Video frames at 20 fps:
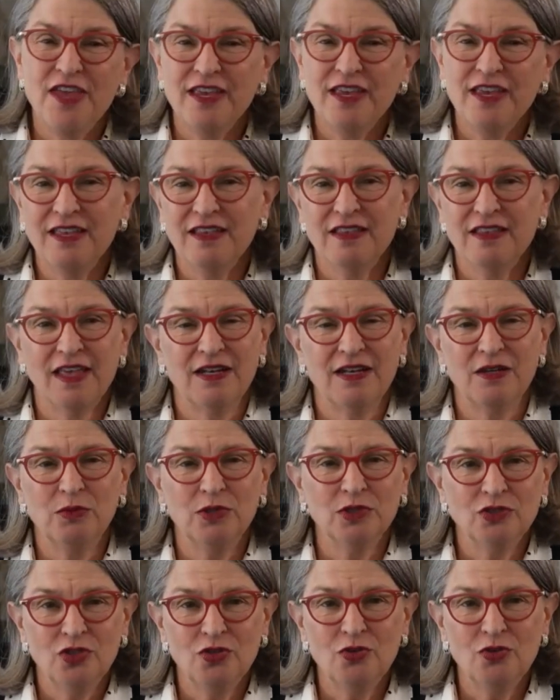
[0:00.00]
thinking that it
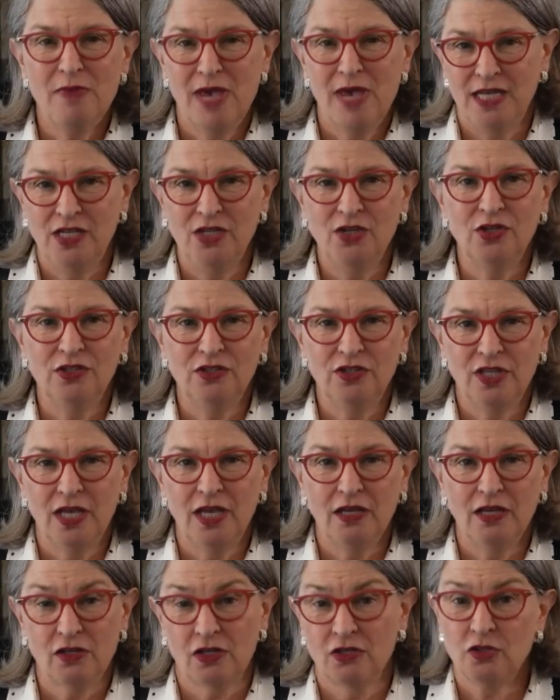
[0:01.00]
will do many good
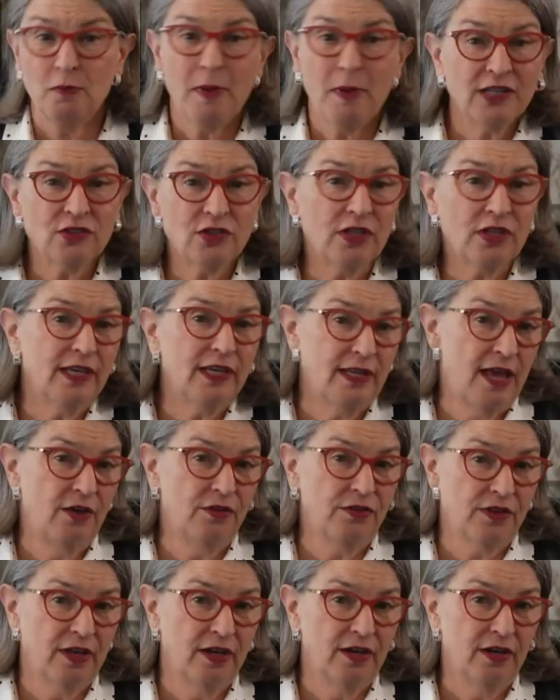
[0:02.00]
things, especially in
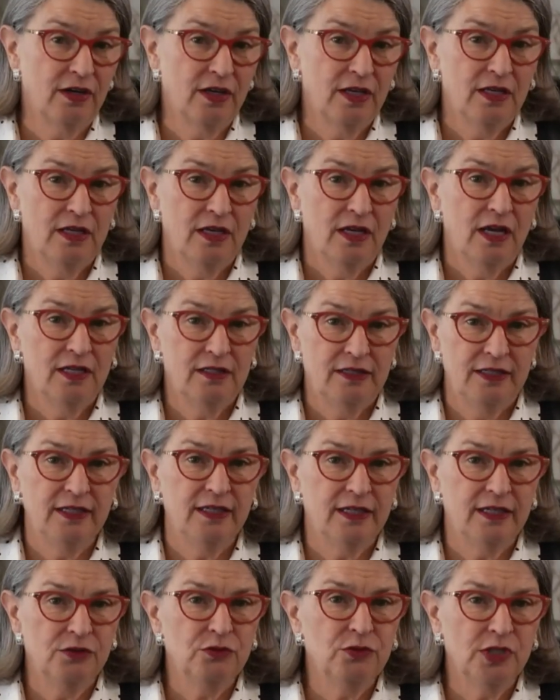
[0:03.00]
healthcare. I think
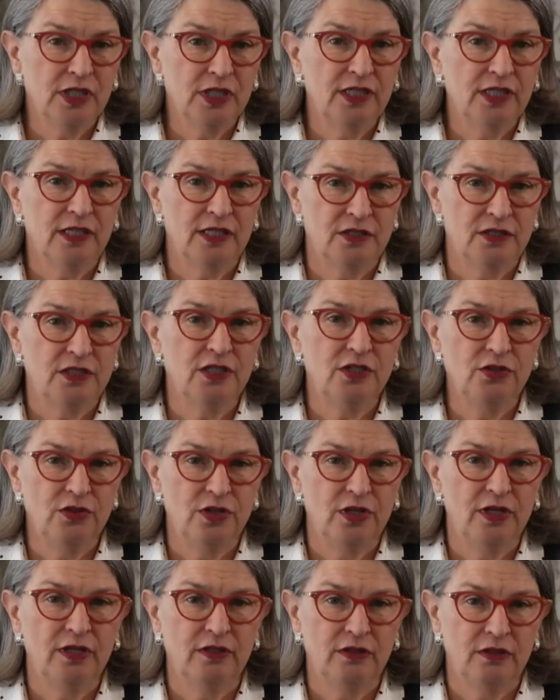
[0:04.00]
it can really continue
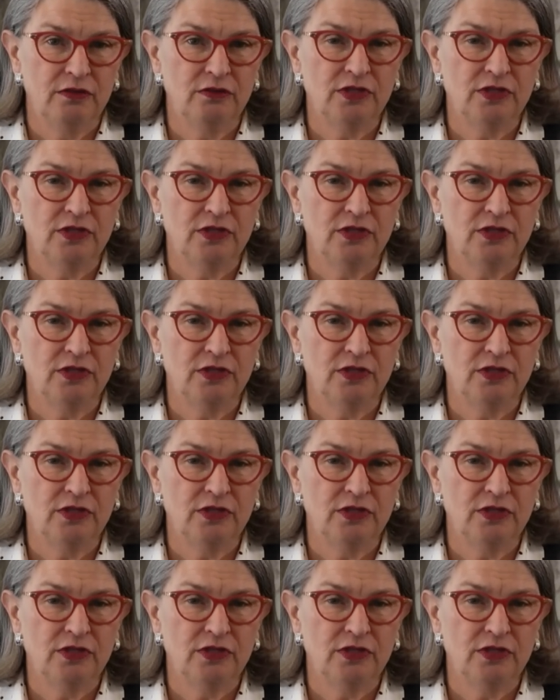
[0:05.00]
the